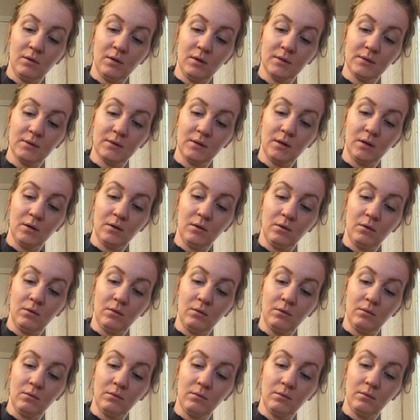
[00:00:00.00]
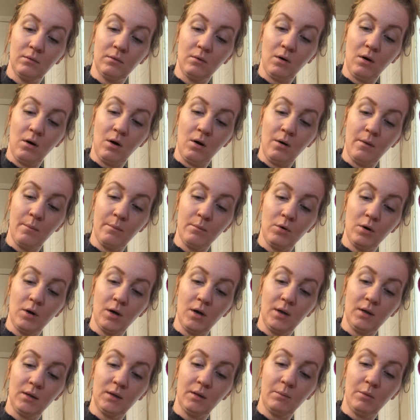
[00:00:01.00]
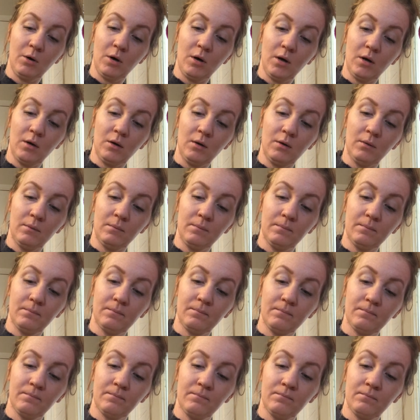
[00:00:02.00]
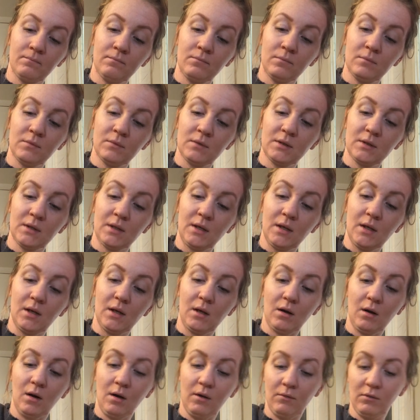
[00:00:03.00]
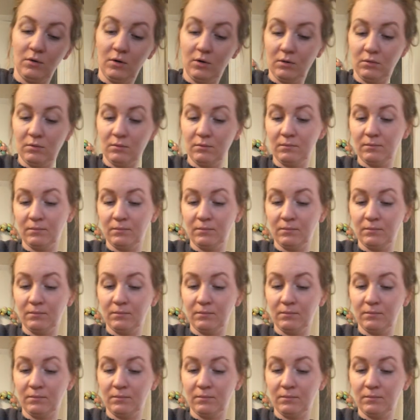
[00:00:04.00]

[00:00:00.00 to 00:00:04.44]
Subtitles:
this little ombre at the bottom to get it covered.